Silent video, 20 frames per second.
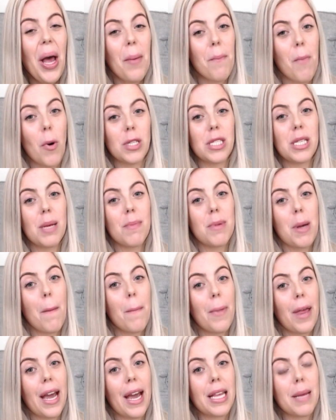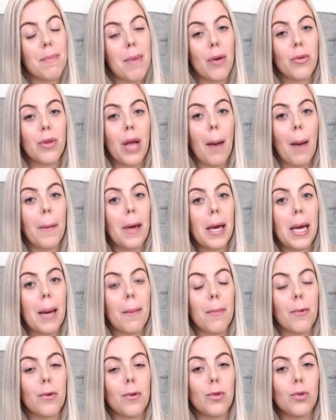most of them complained about not being
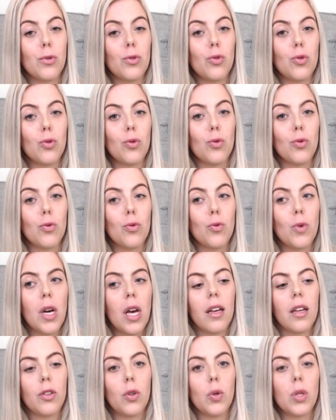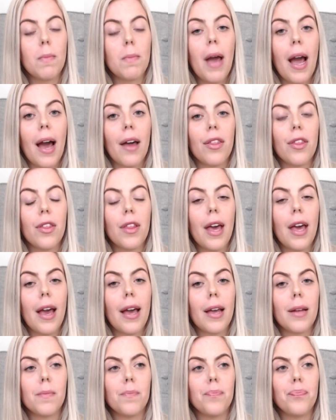able to do the math.
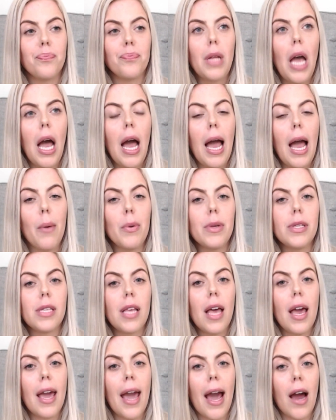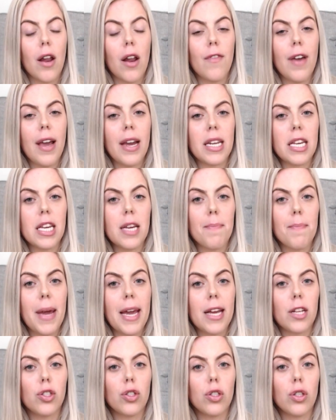And I would say out of any
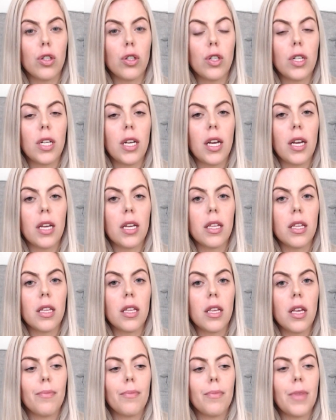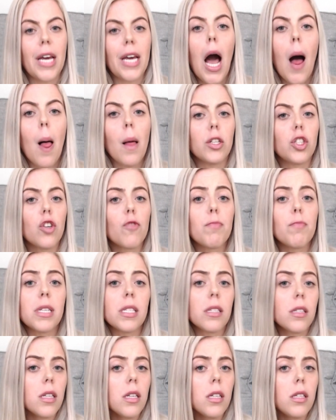major in the College of
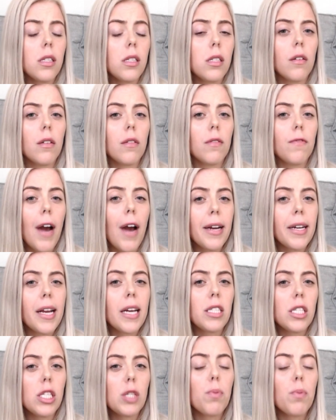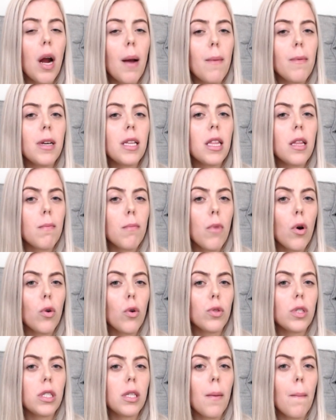Business, finance is probably the
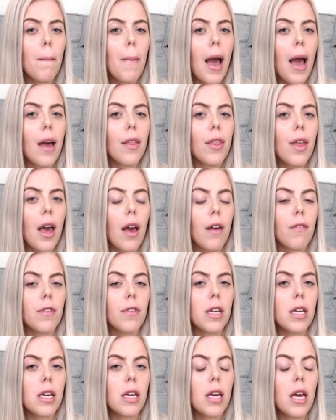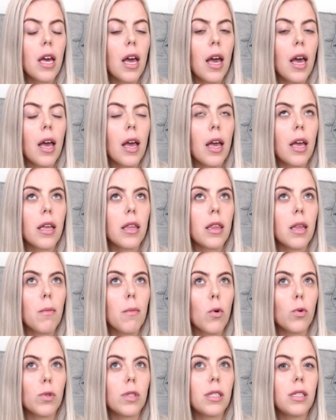most math heavy and the
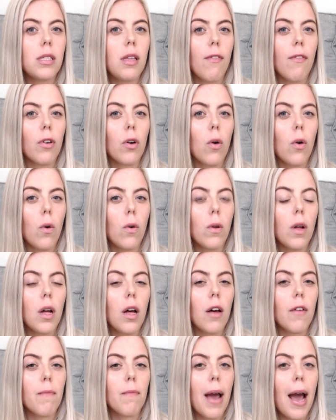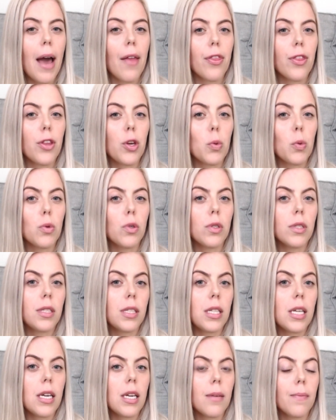most difficult of math you will
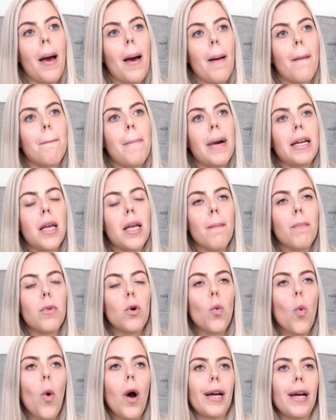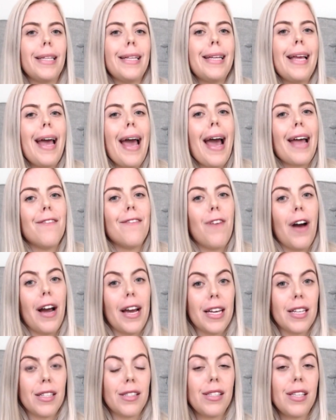see. My number one
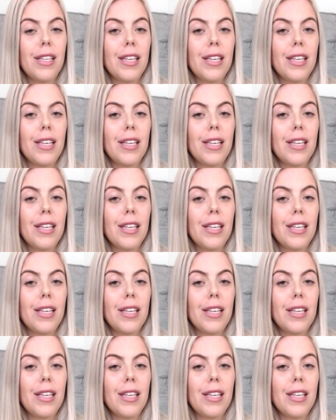advice